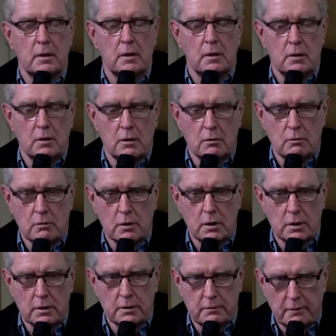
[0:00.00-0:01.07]
you
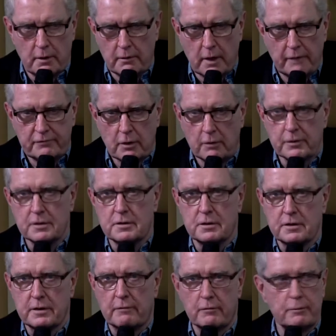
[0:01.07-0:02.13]
know, I've told this to
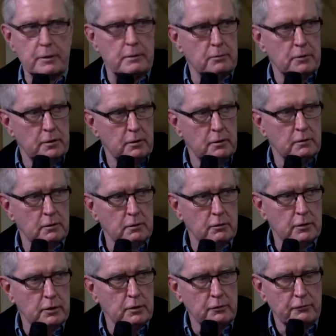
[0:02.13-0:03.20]
several people here,
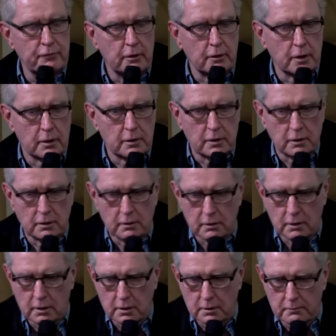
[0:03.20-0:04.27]
including you, Ferry, I think,
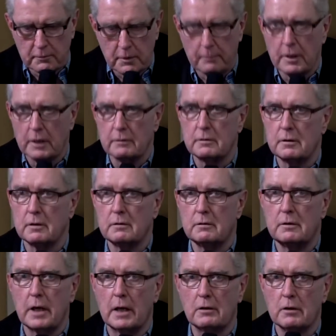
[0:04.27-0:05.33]
about
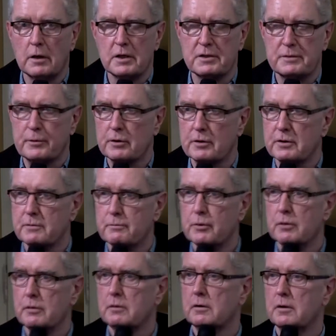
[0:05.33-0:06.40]
Daniel Ellsberg's
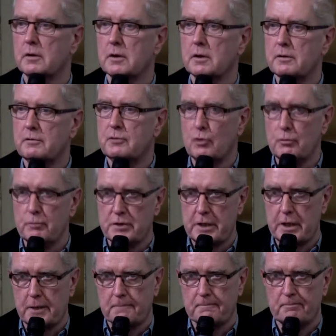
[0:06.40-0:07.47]
book,
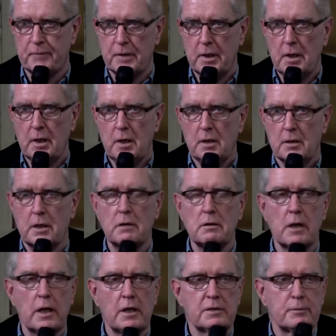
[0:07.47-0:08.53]
Doomsday. Daniel
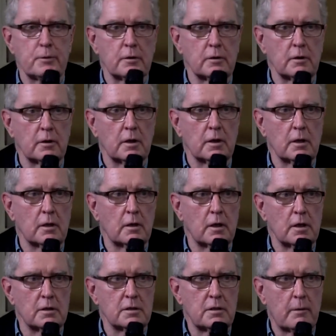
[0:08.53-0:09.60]
Ellsberg,
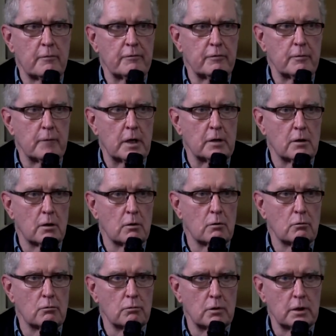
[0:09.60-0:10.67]
as some of you may know,
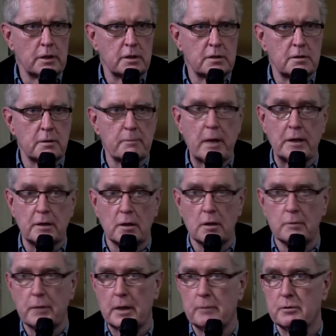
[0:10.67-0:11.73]
released the
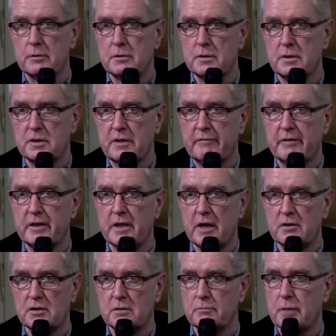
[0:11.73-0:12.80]
Pentagon Papers, the
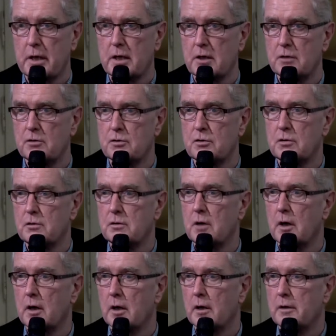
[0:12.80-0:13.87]
7,000-page
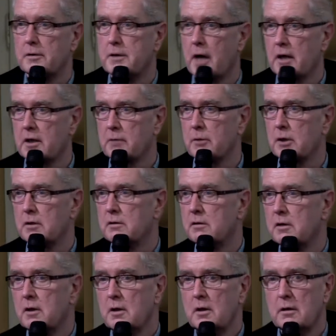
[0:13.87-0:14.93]
document
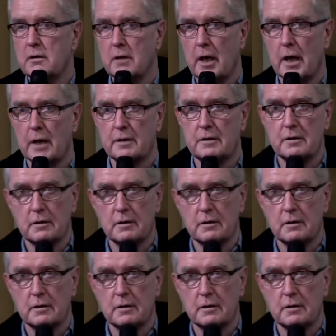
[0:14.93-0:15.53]
that